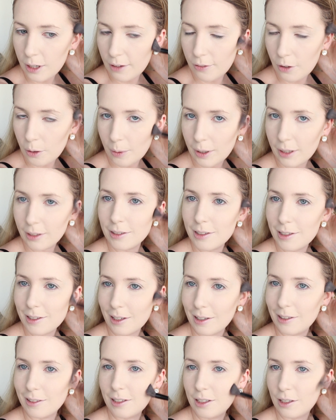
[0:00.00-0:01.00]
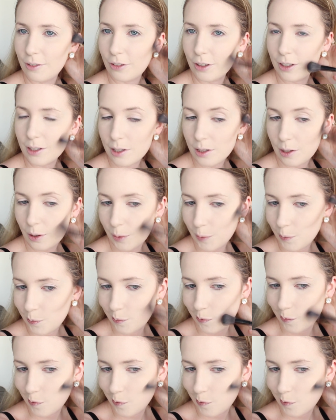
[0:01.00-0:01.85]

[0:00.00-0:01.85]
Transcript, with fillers: everyone's skin's different. So